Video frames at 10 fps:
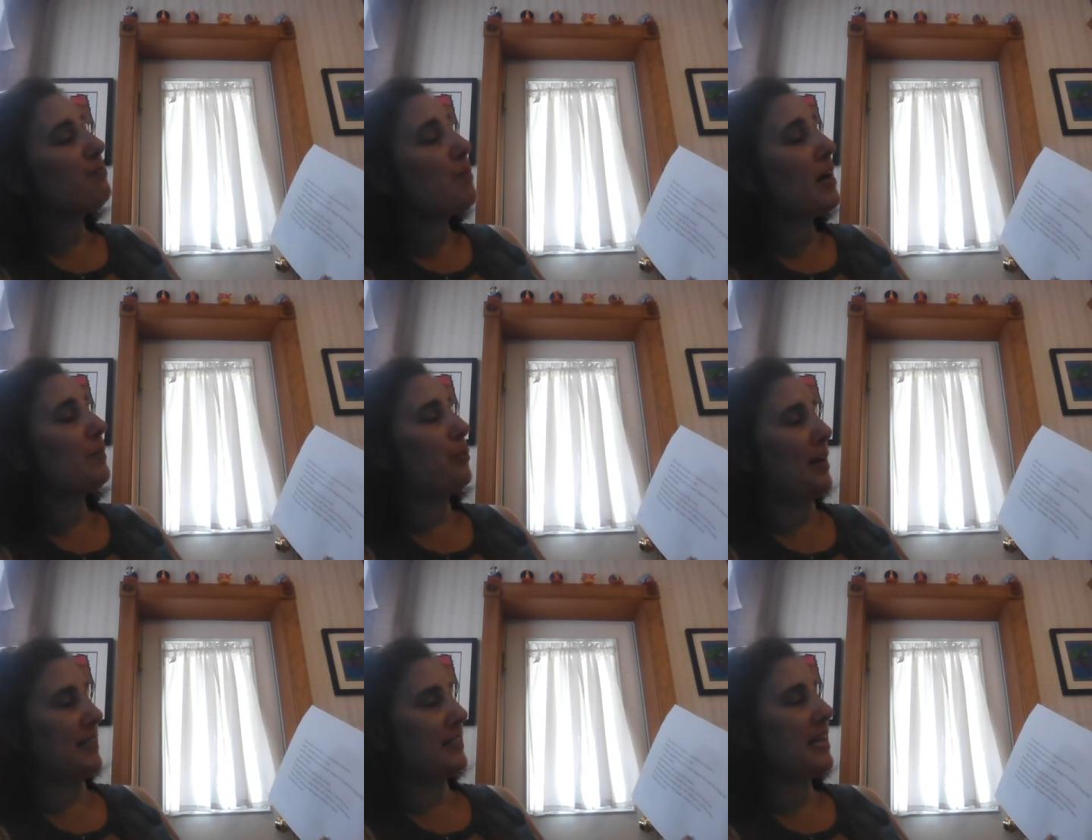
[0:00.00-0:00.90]
of mud
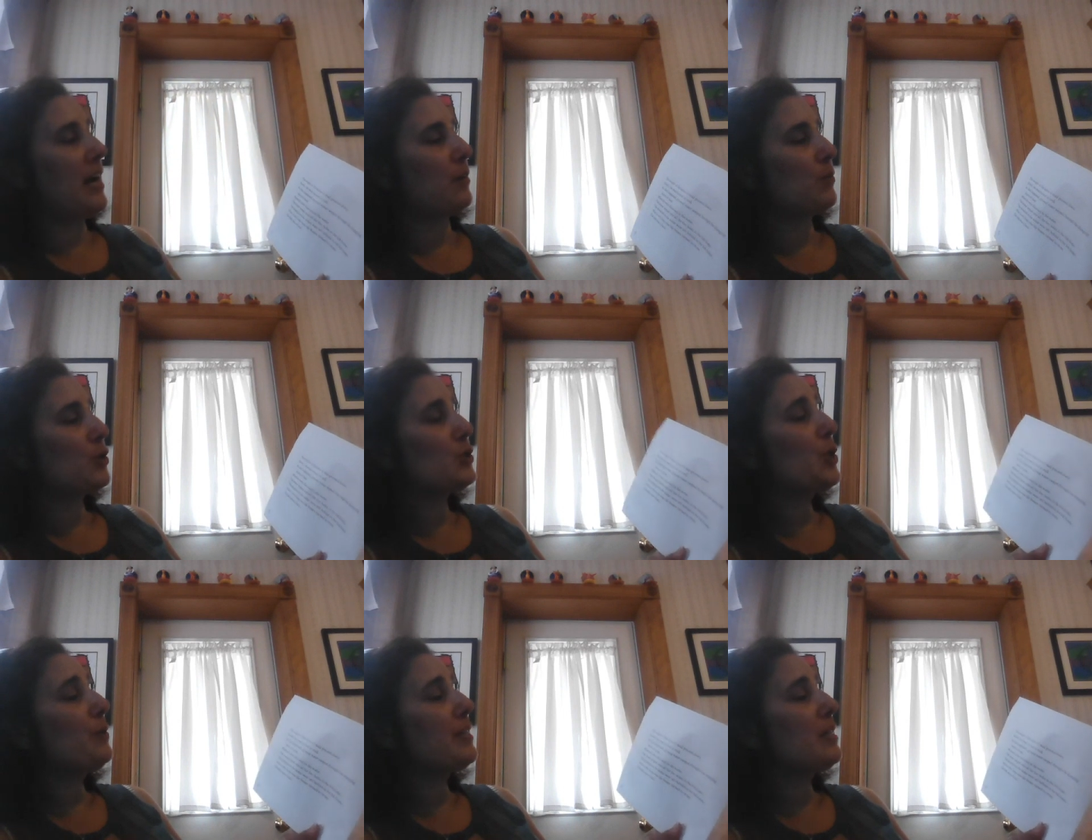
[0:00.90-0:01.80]
pressed down.
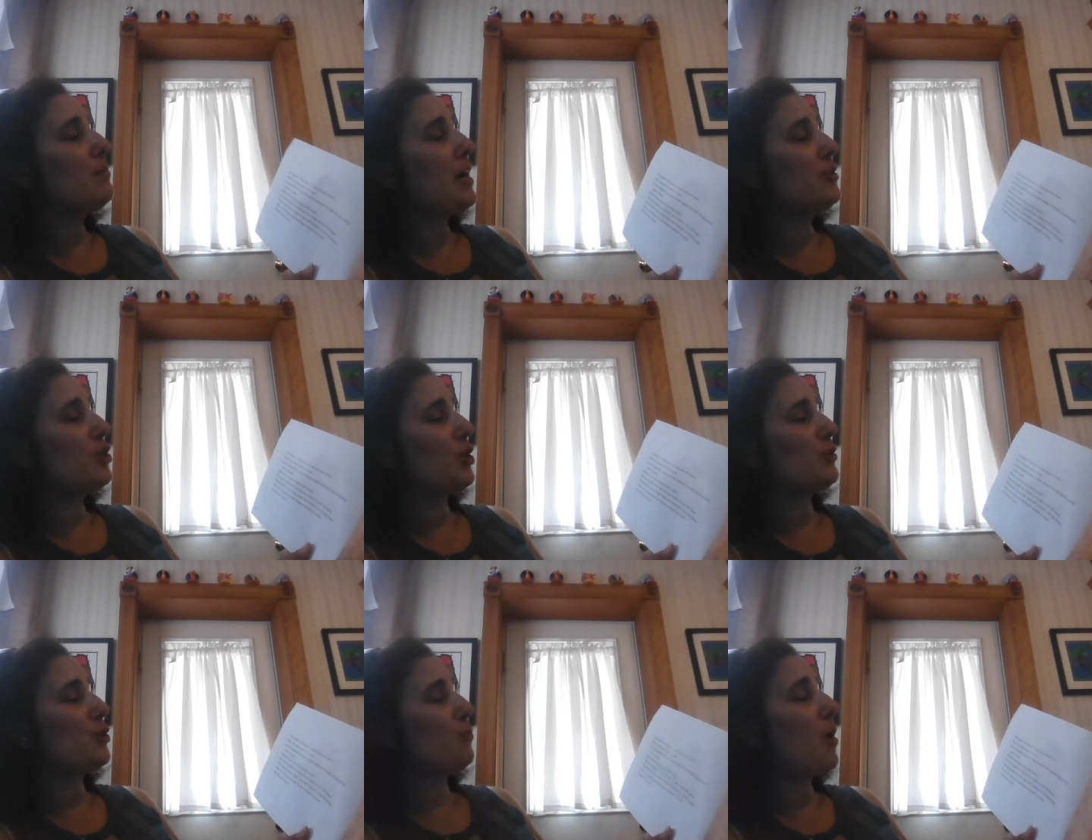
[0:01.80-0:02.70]
Slowly, the mud
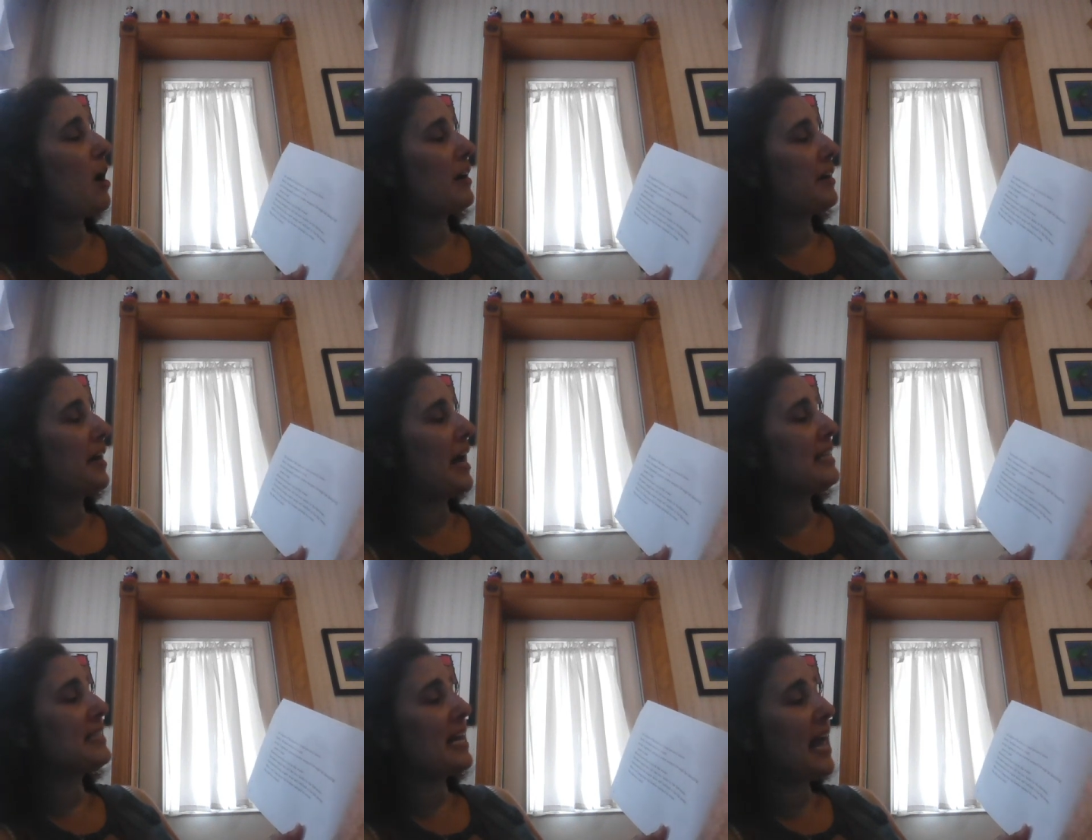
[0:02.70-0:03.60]
turned to rock.
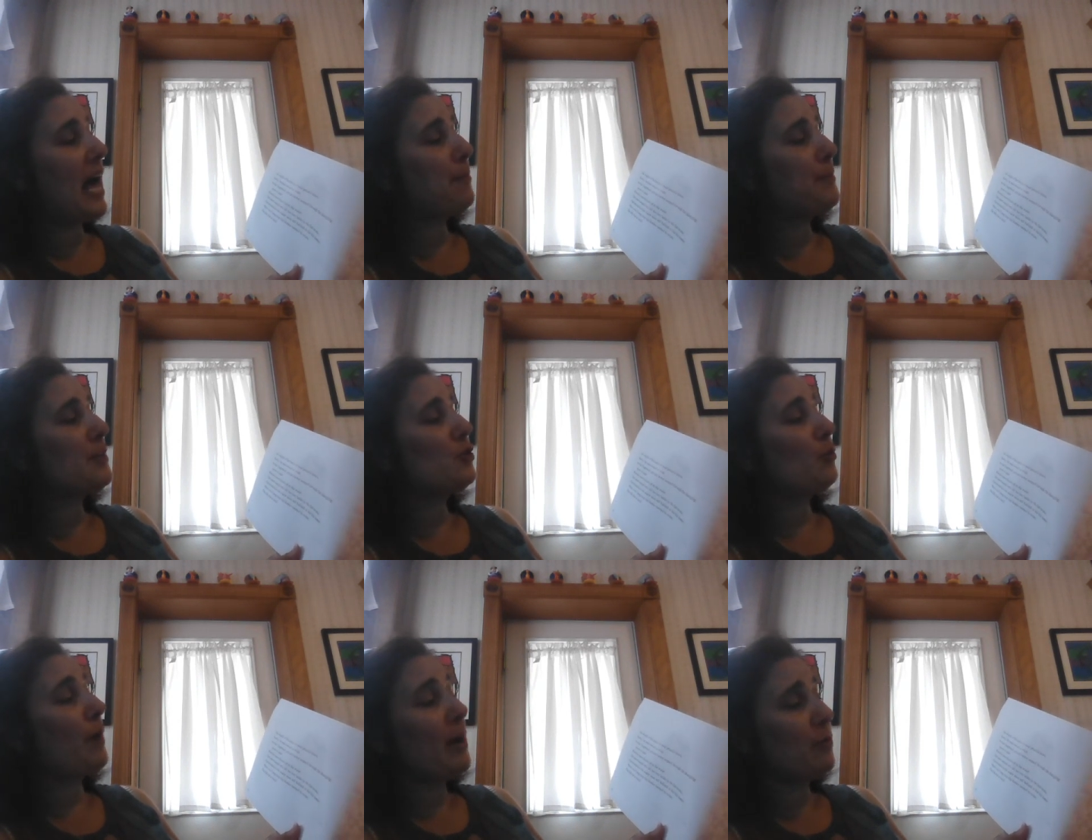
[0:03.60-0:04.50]
As that happened,
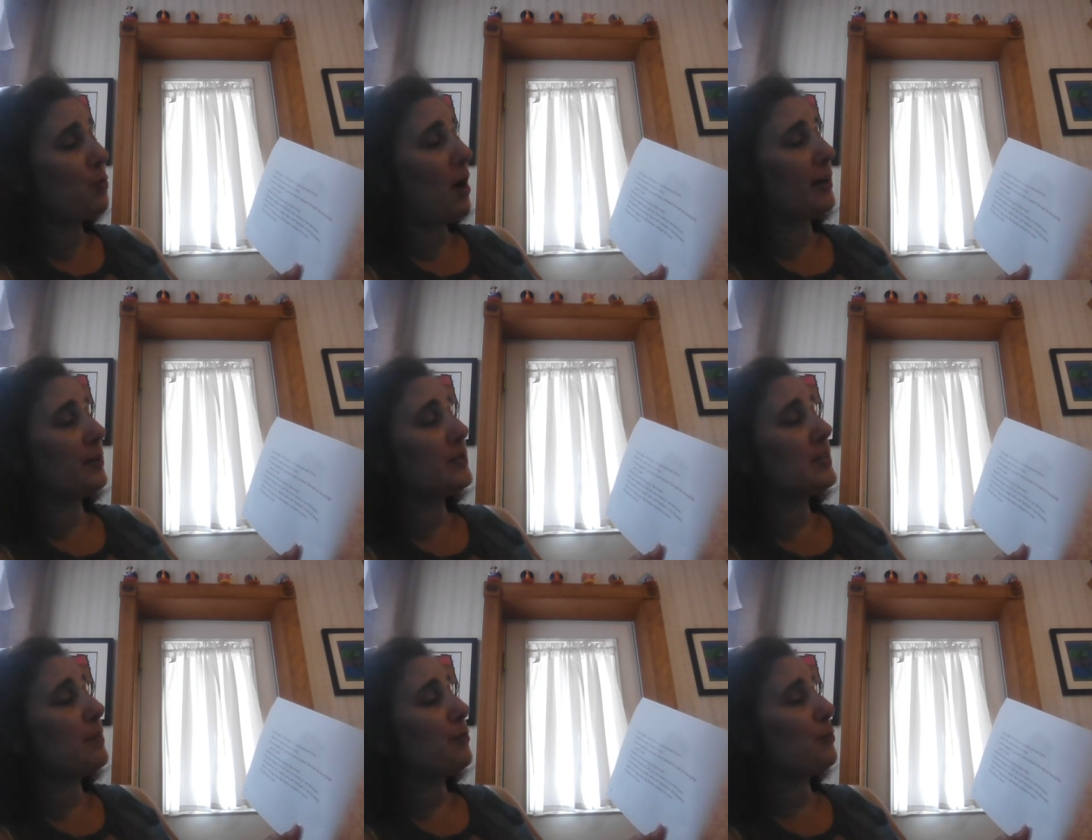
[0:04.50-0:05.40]
groundwater
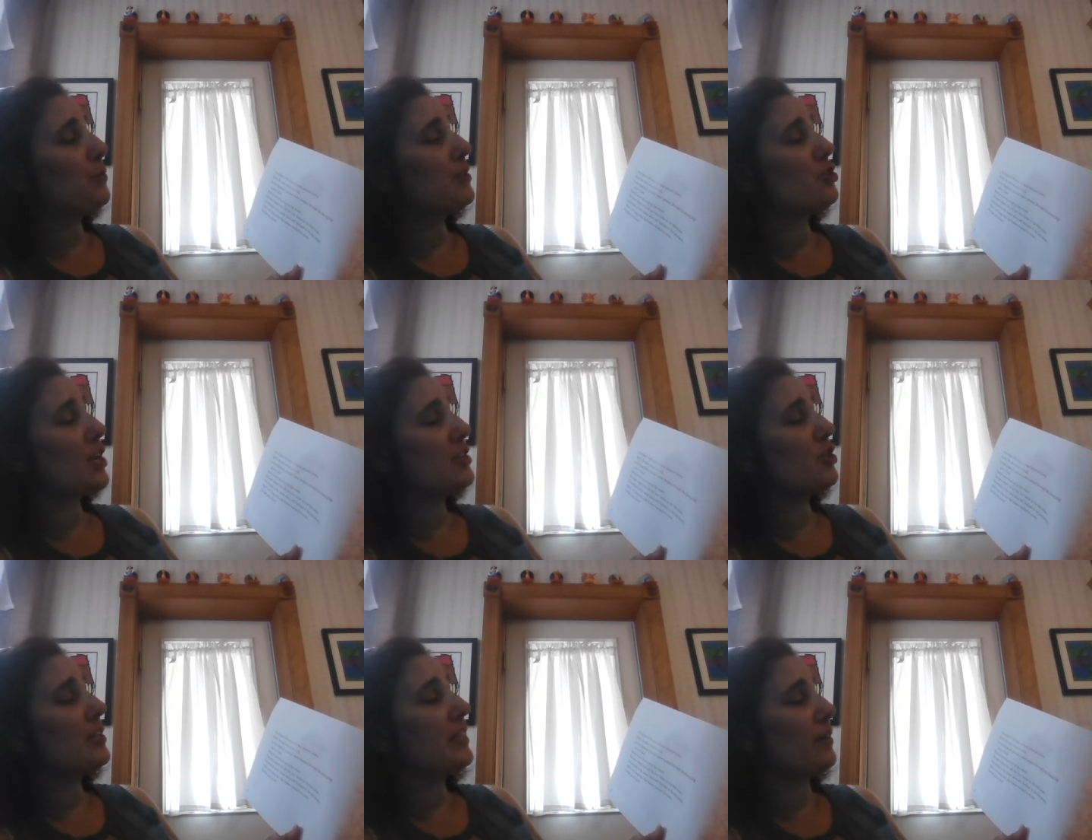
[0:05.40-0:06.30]
seeped through the
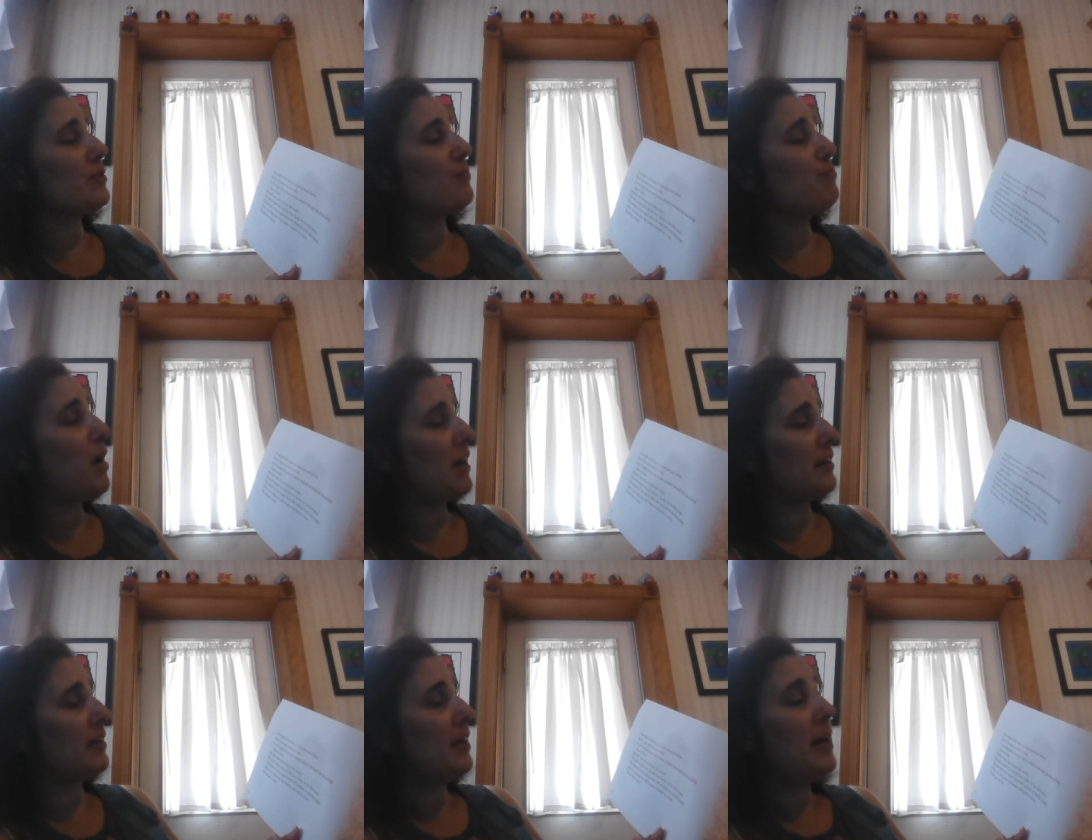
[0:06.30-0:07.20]
changing layers of
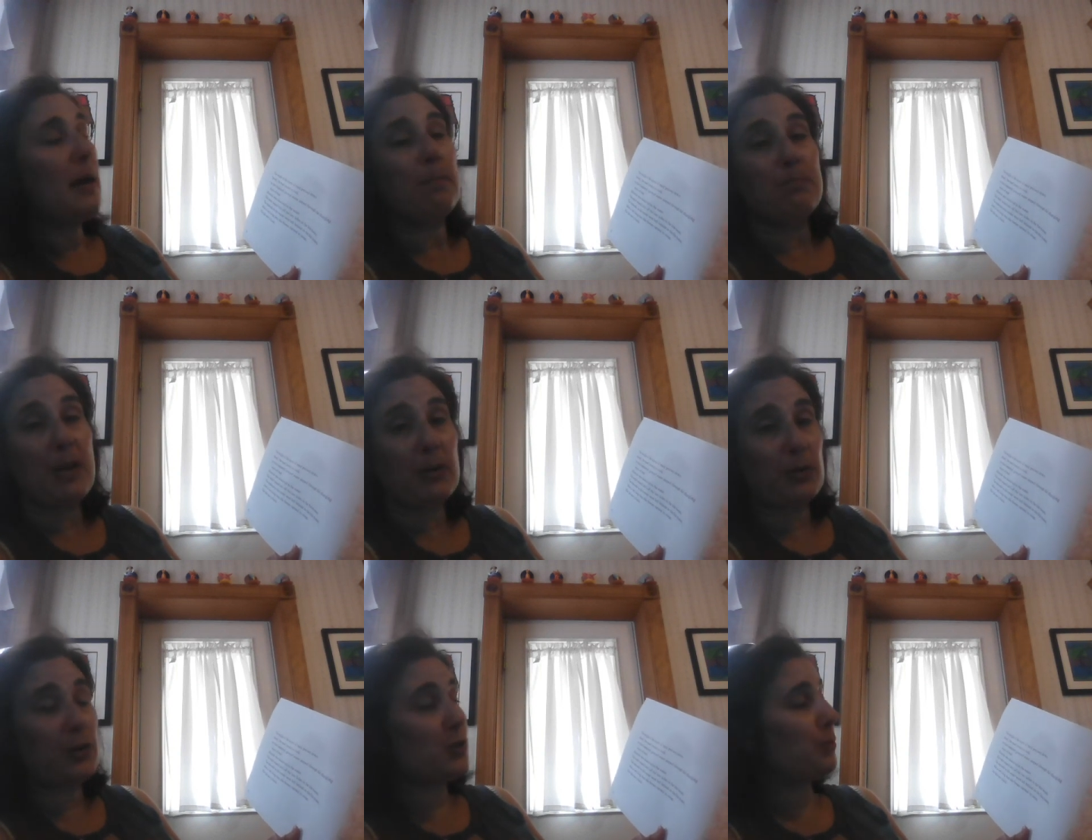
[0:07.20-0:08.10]
mud.
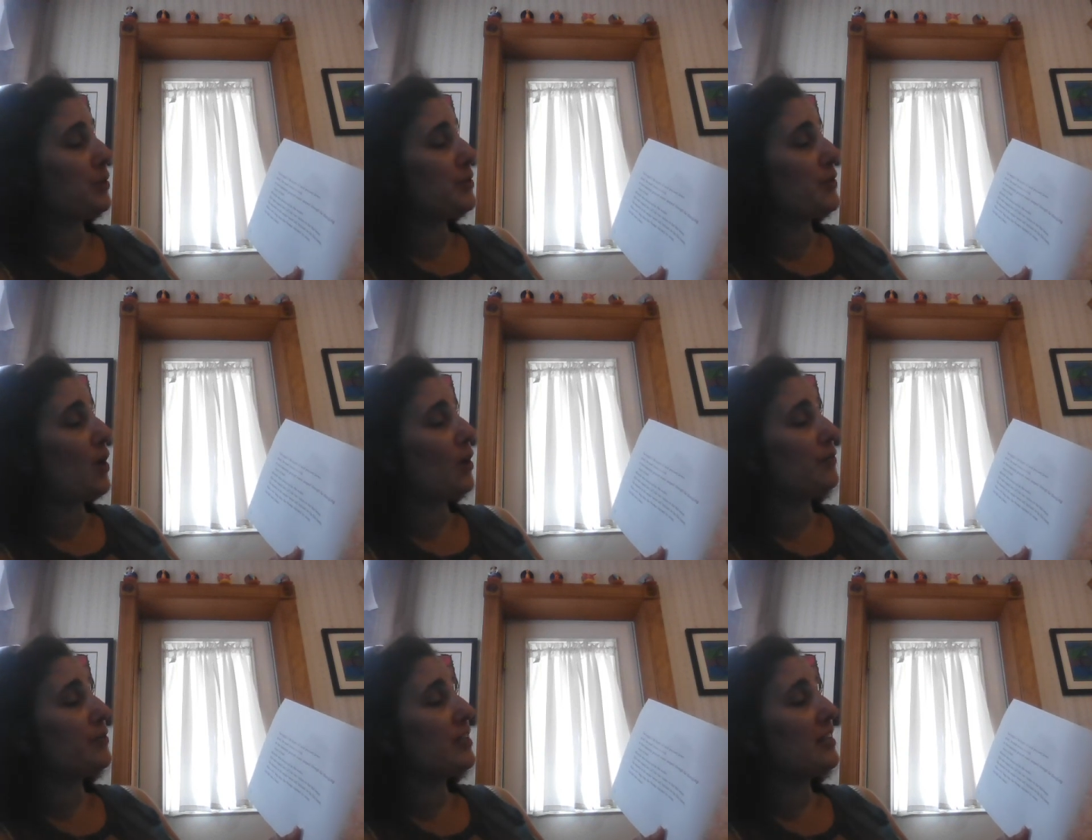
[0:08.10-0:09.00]
Minerals were
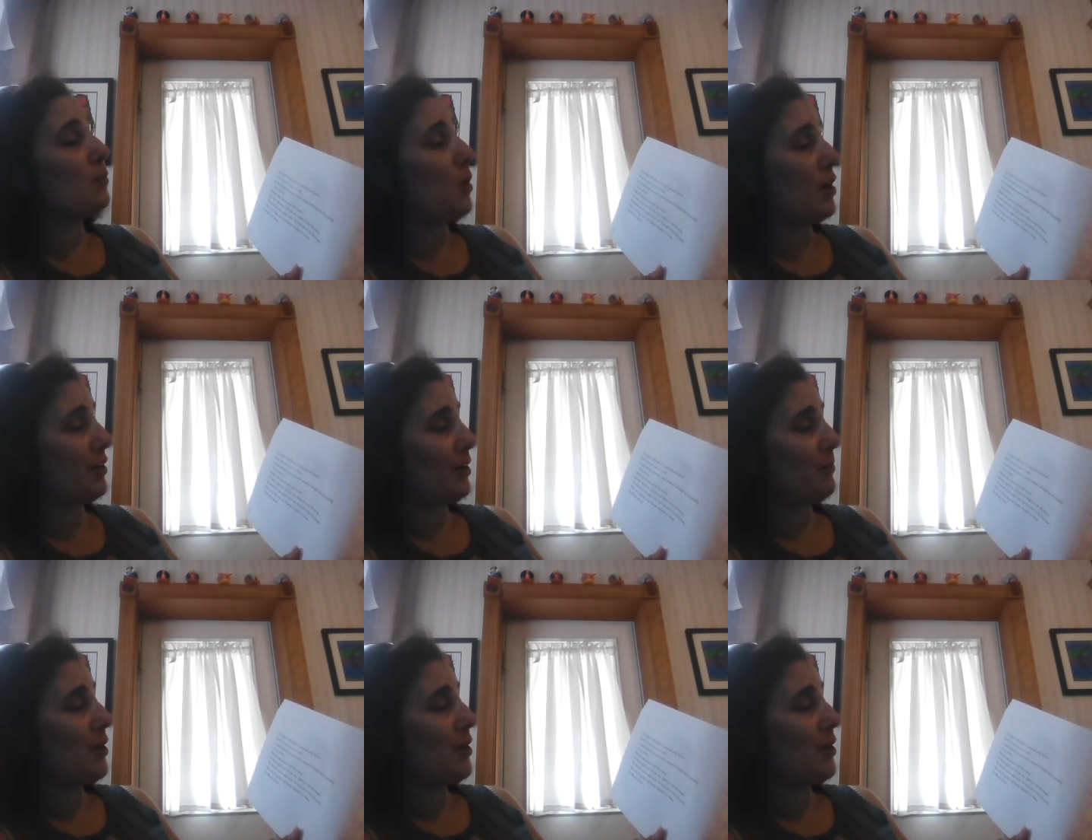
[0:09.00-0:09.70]
dissolved in the water.